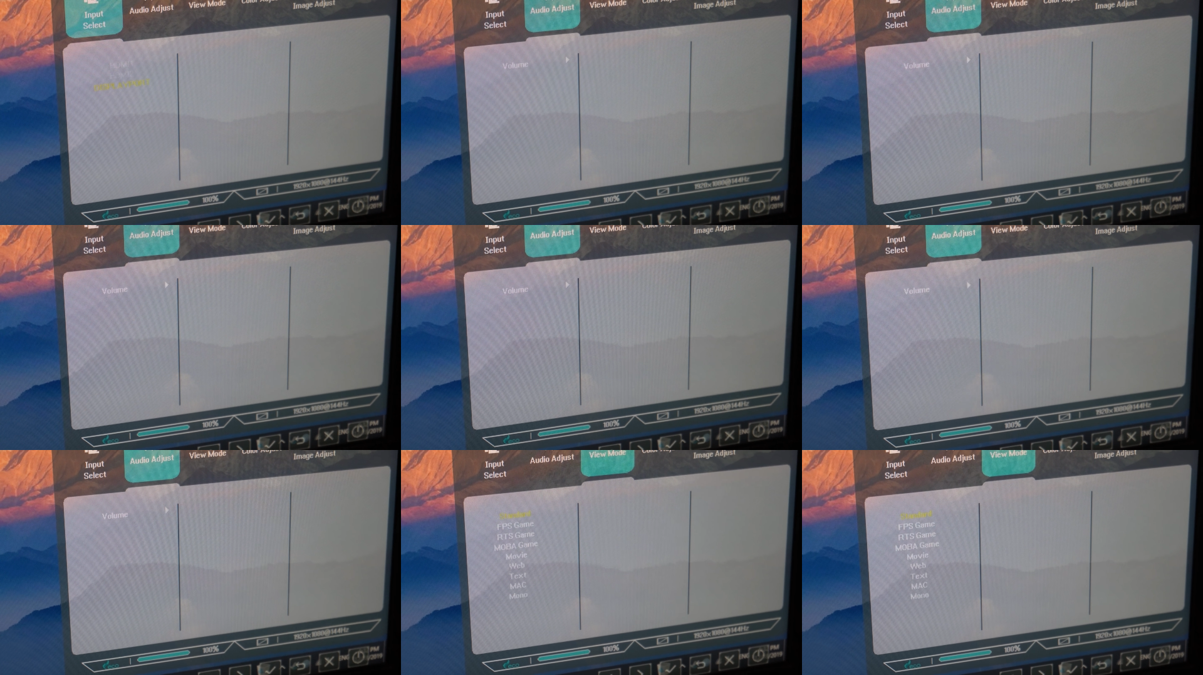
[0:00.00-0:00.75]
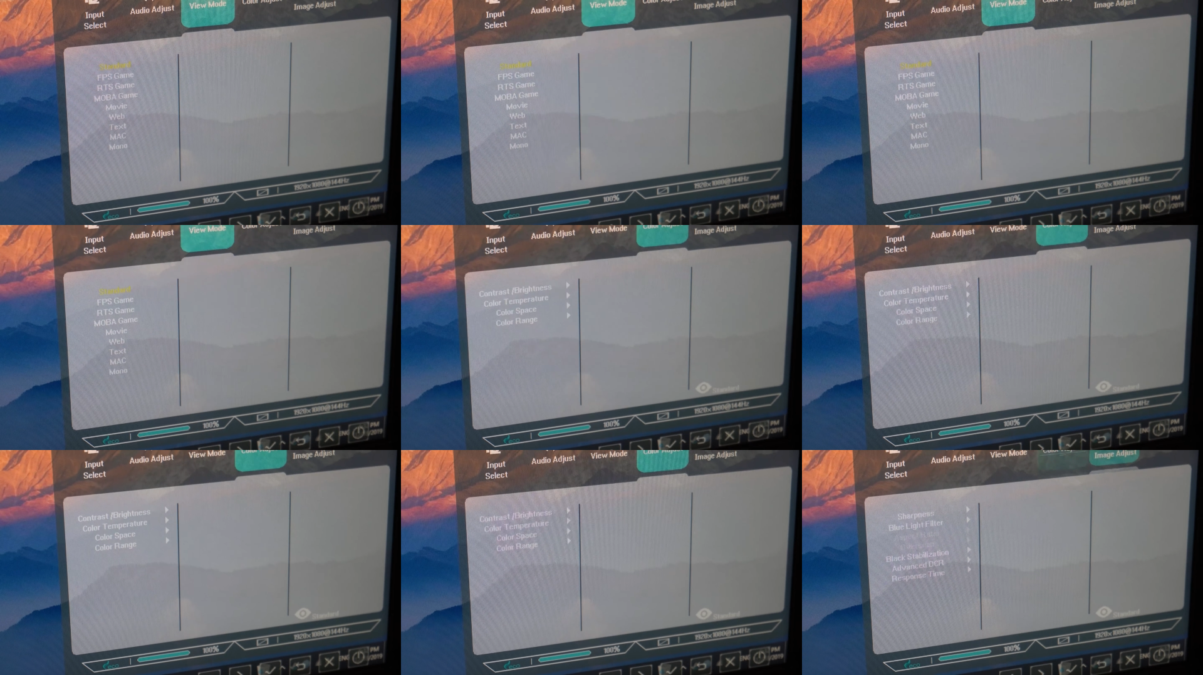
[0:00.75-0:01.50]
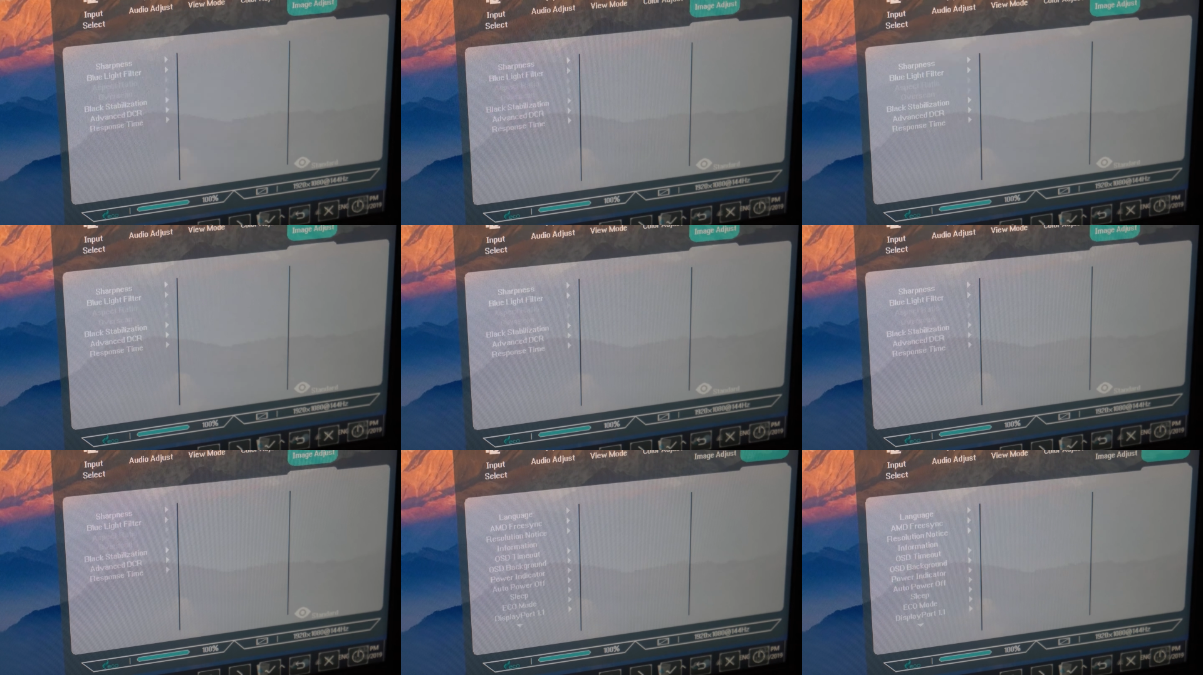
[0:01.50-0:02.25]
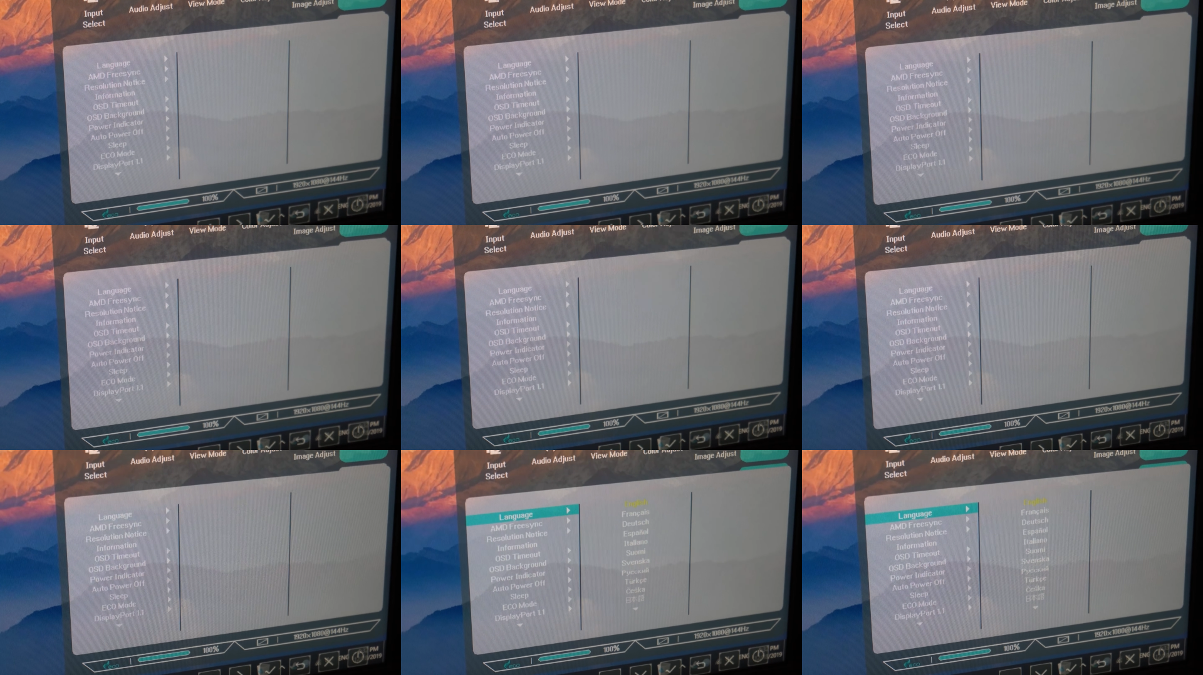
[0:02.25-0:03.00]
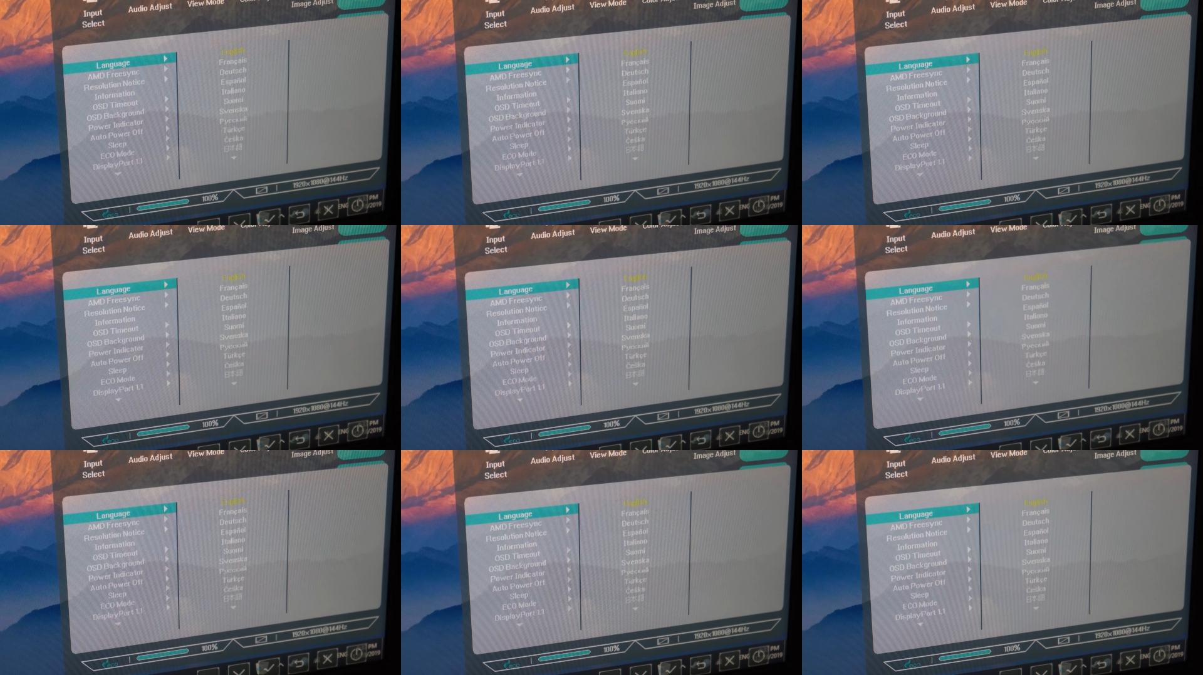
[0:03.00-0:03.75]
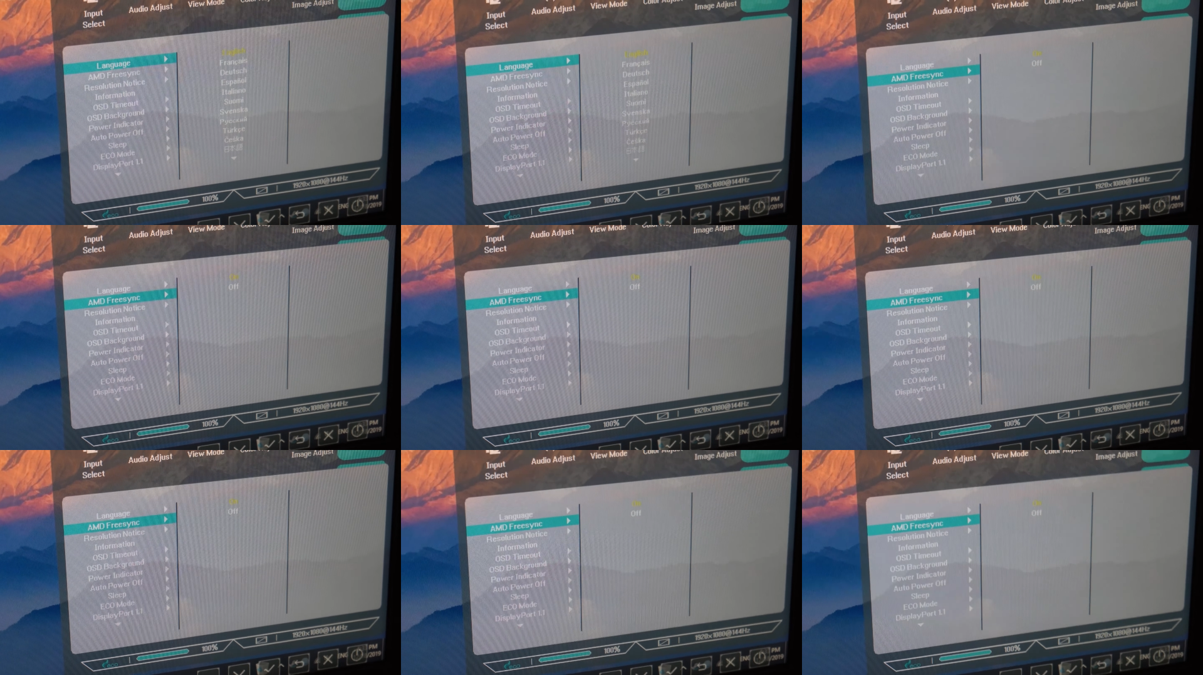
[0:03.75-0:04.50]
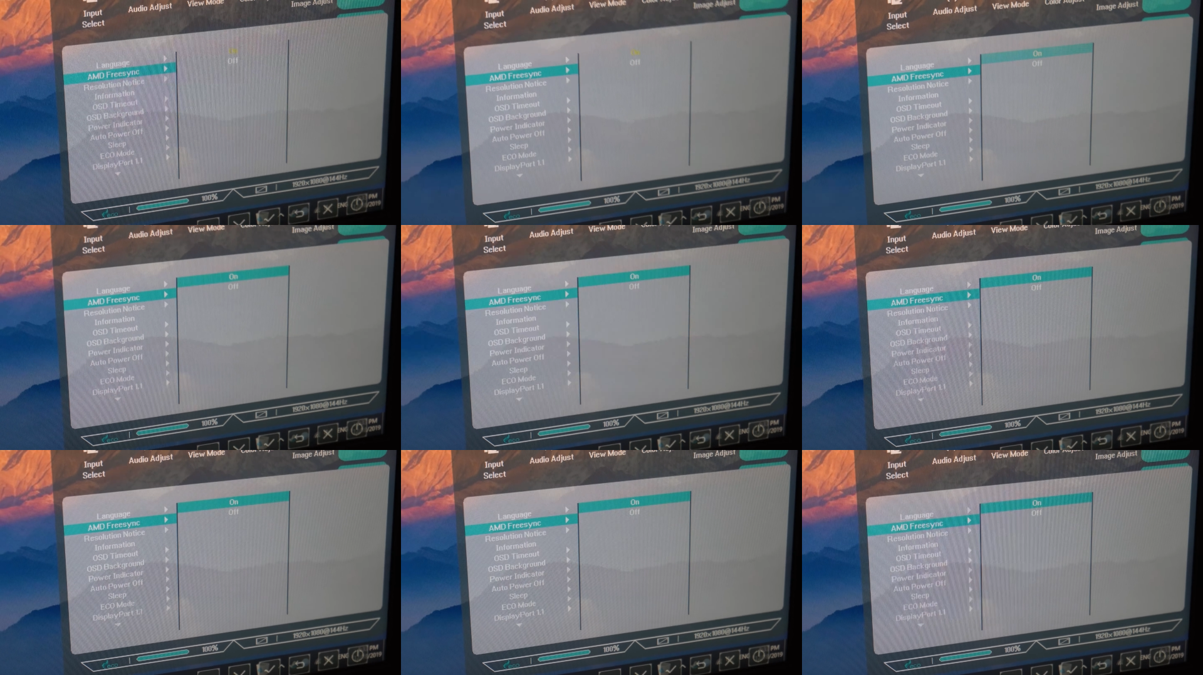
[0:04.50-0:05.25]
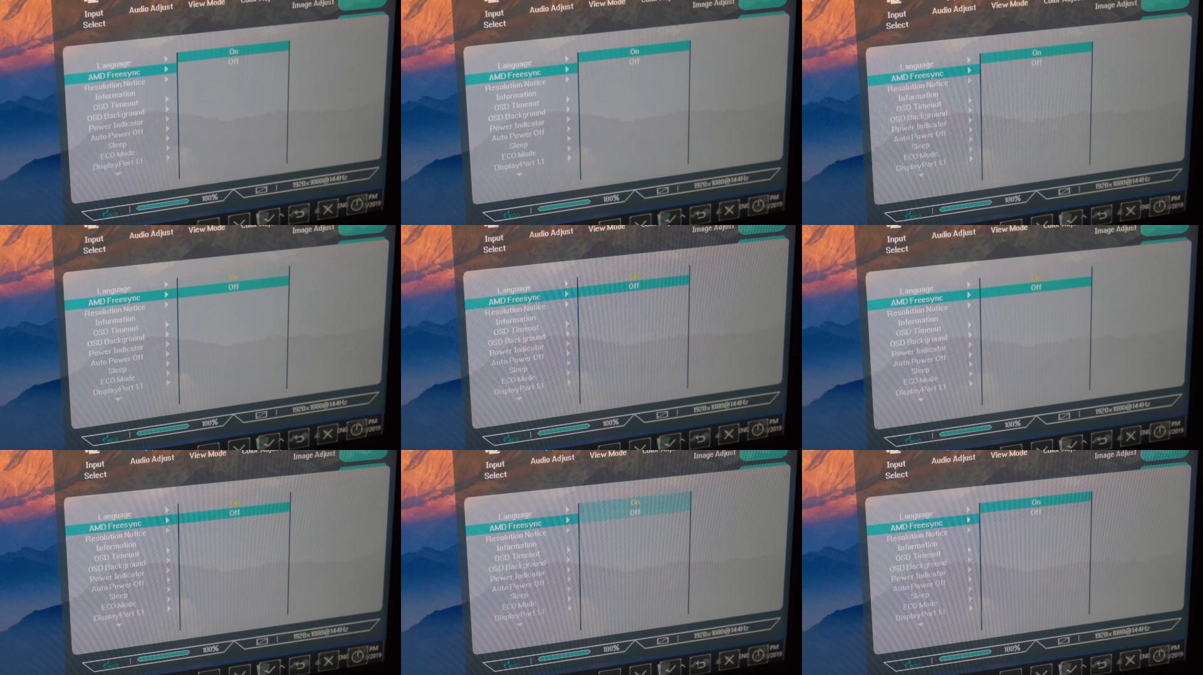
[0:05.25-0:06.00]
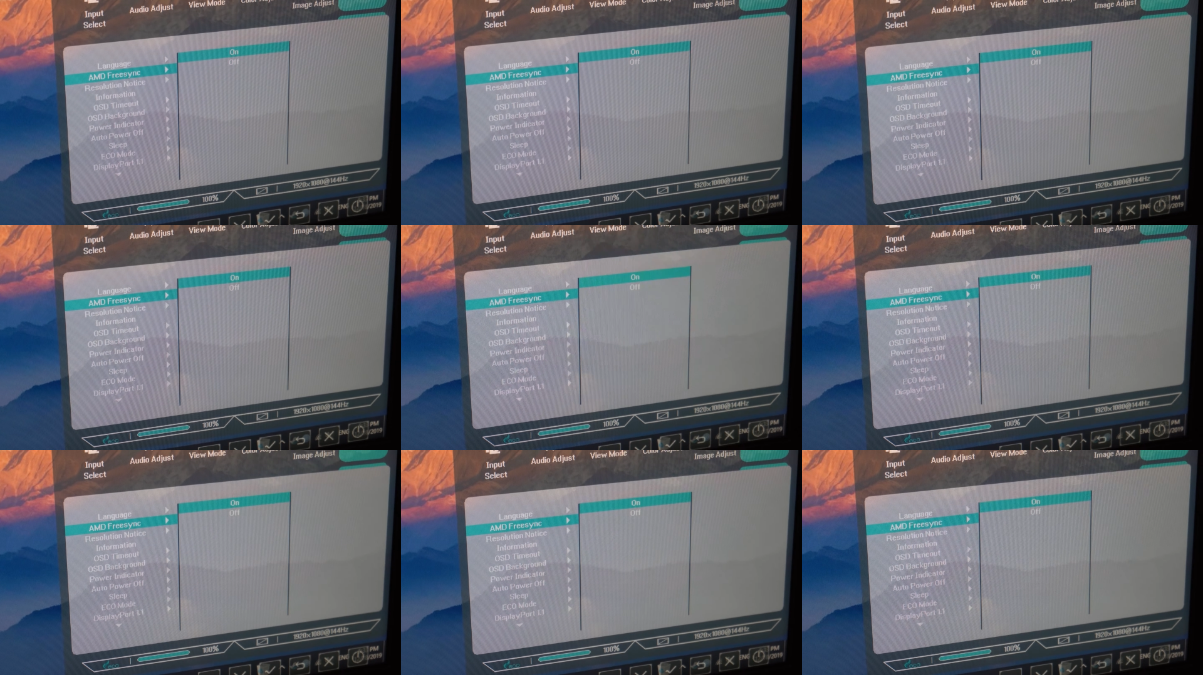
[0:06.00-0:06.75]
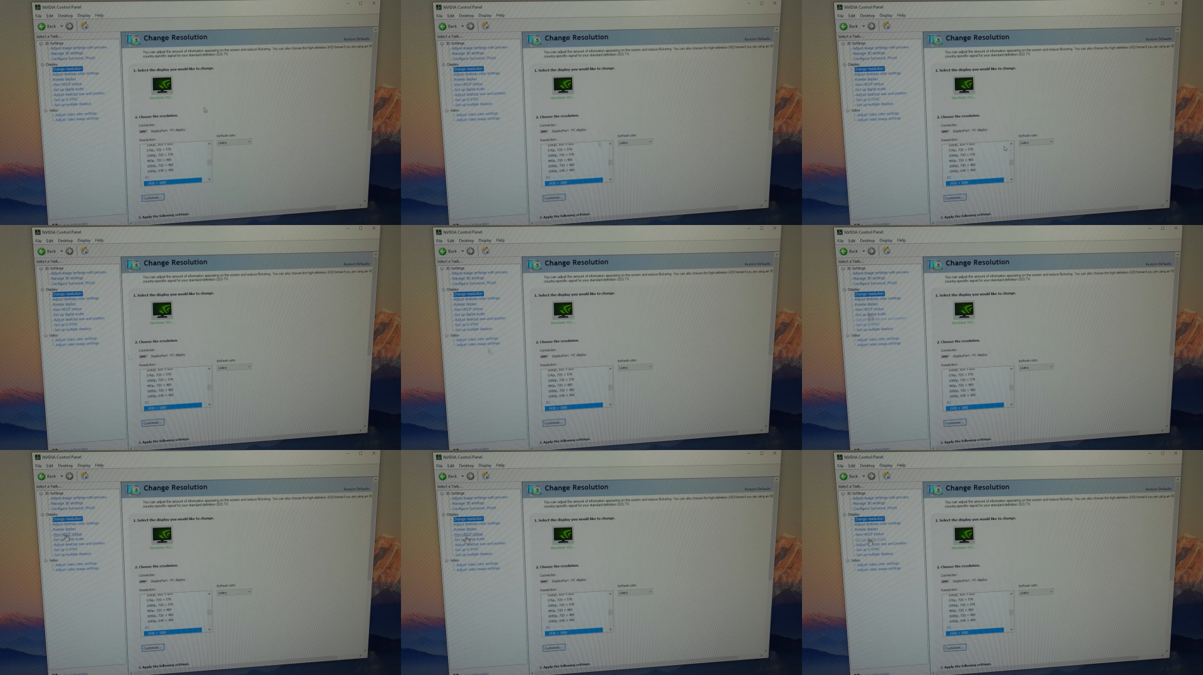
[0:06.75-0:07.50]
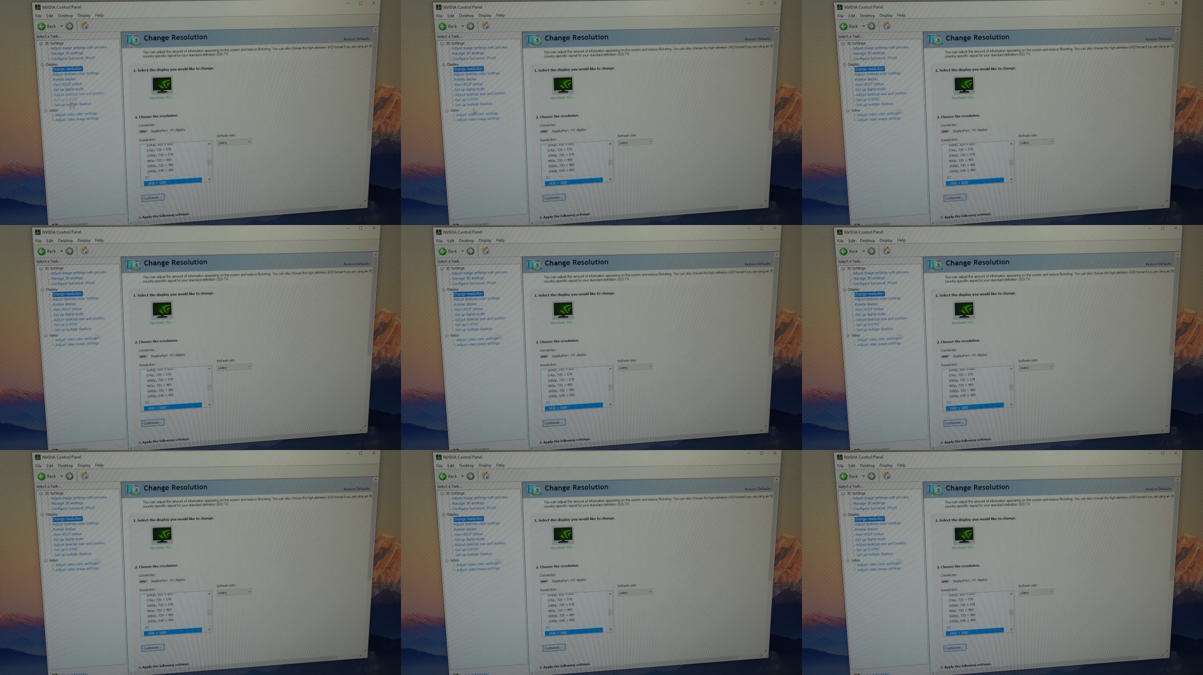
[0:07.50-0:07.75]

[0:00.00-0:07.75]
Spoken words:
(no speaker visible)